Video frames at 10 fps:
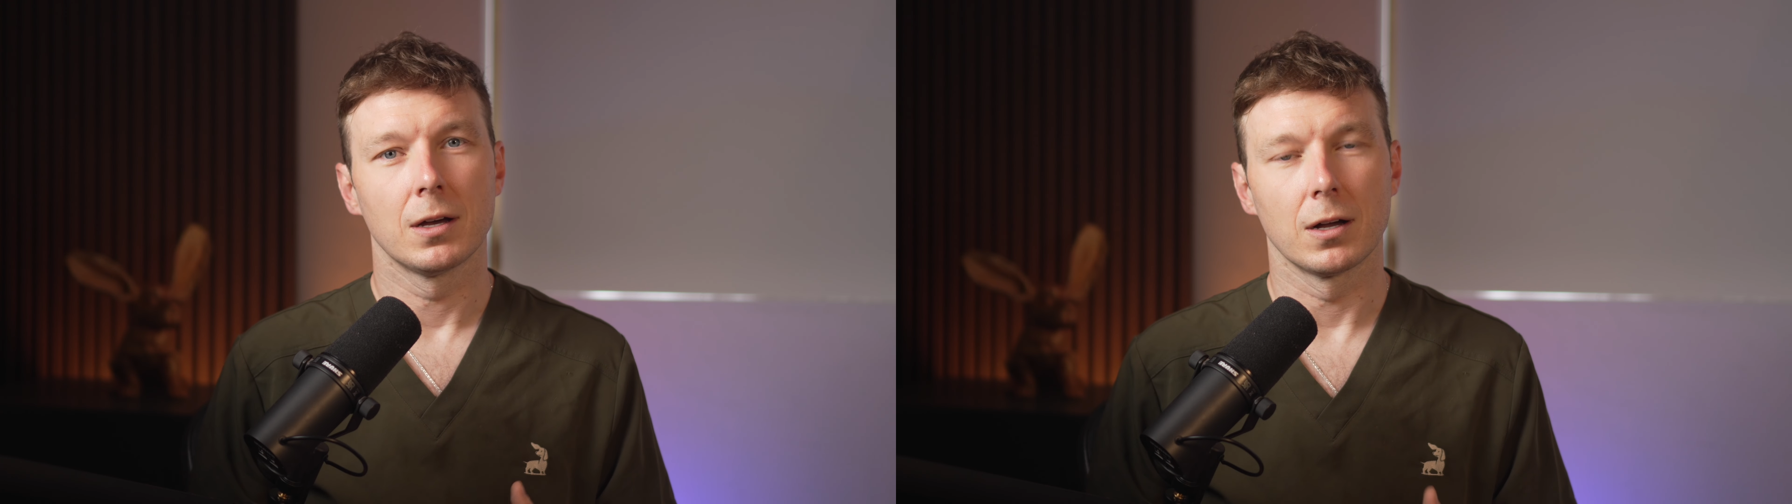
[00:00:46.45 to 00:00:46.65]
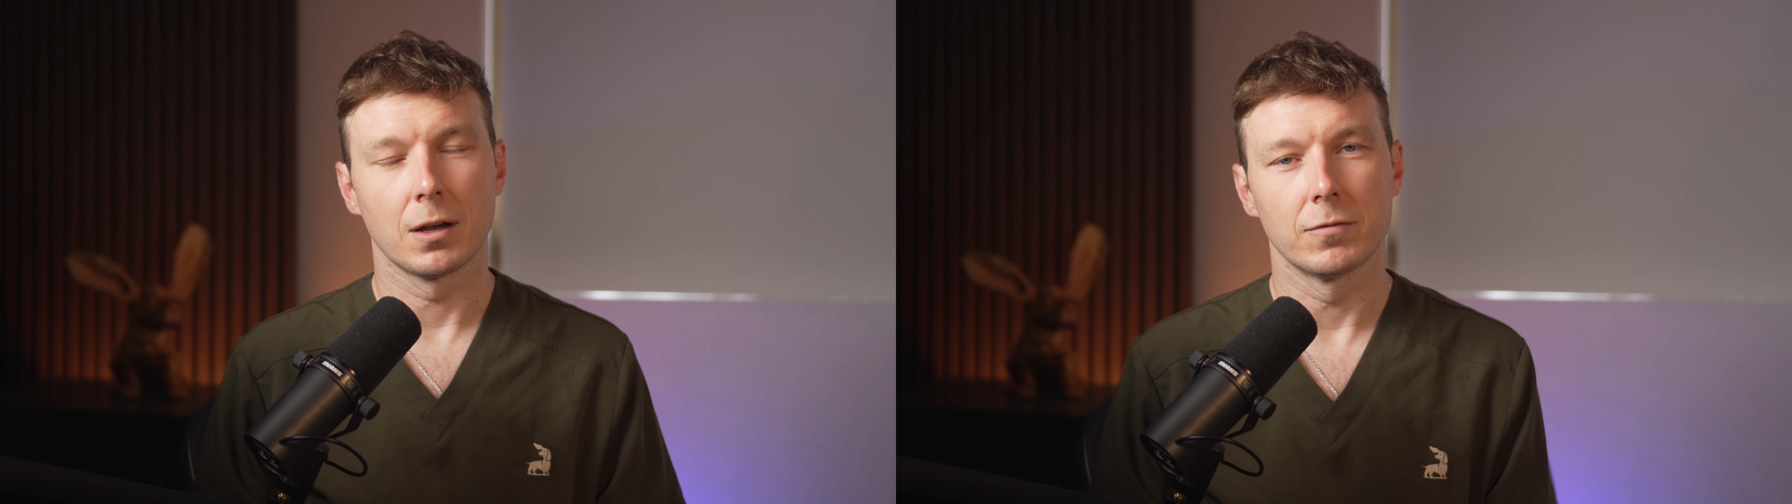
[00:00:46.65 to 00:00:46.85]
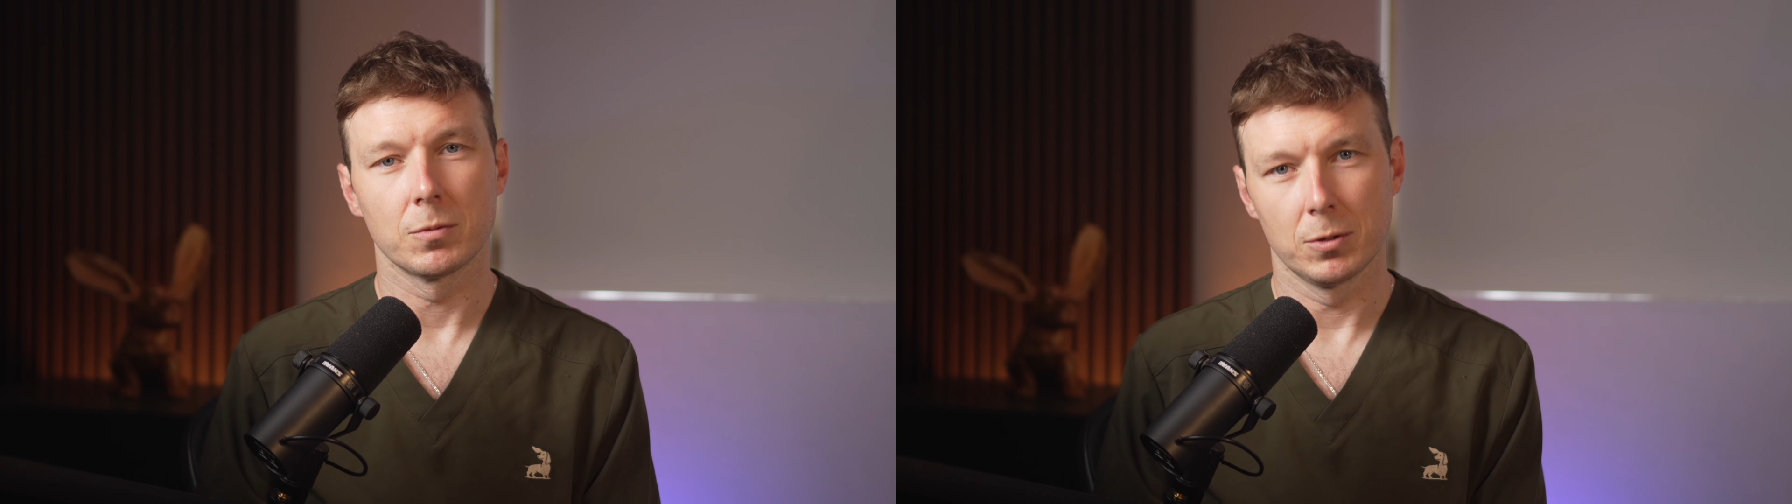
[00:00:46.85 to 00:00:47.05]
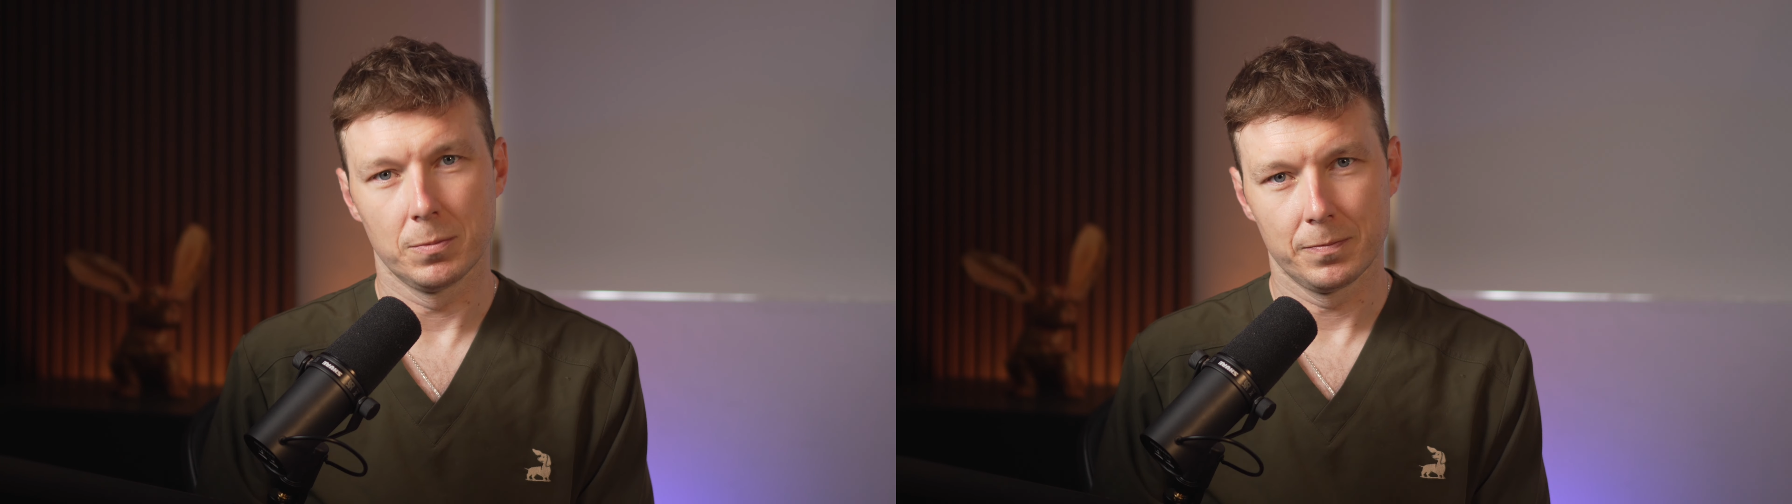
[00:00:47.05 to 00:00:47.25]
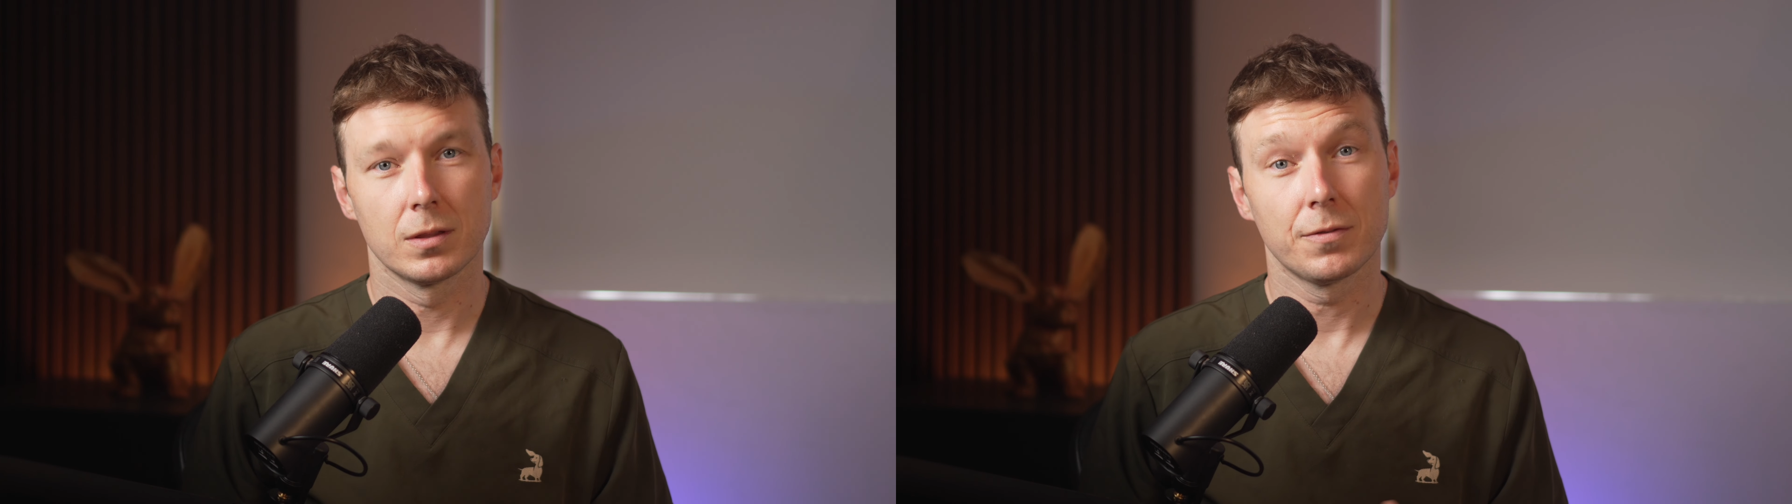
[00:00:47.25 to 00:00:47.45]
uncomfortable.
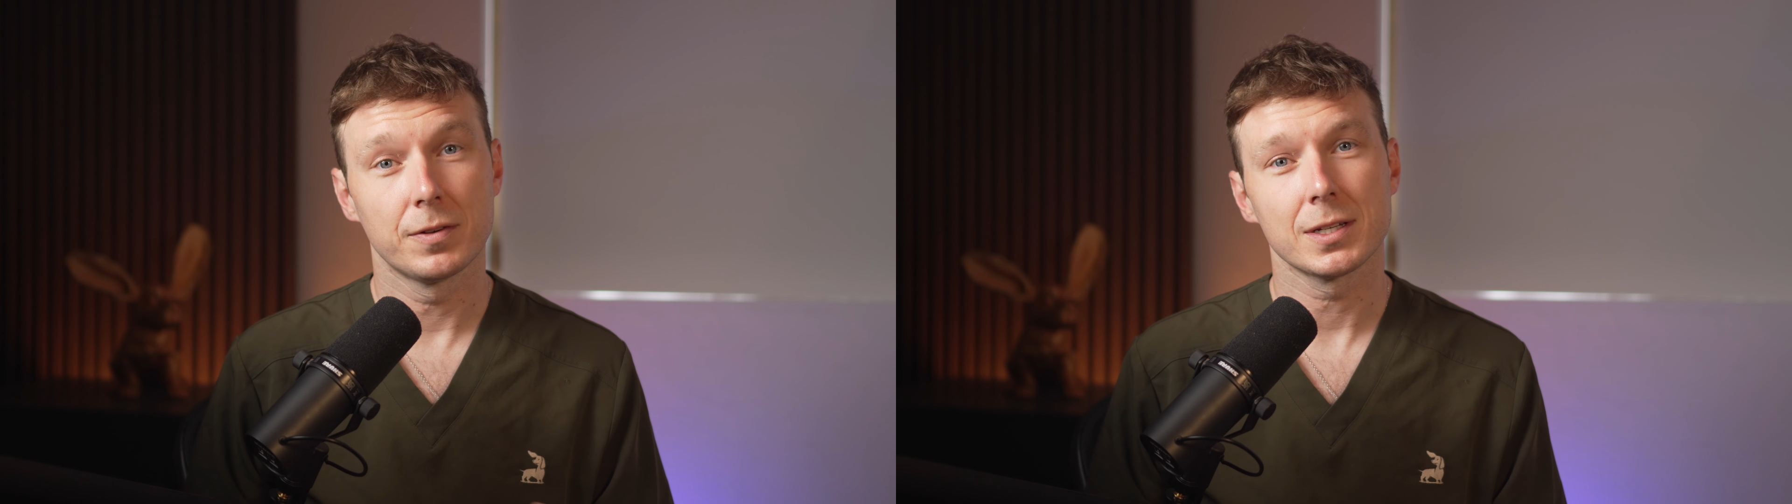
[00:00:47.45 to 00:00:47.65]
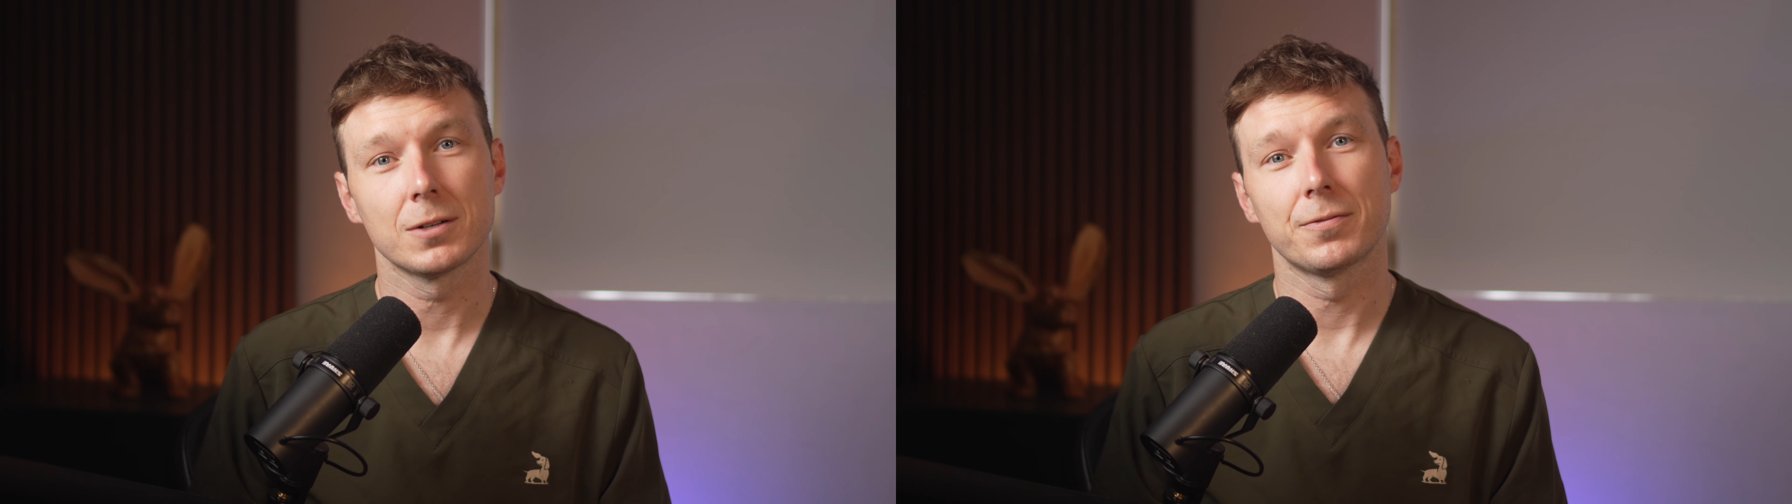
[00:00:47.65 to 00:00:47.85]
The physical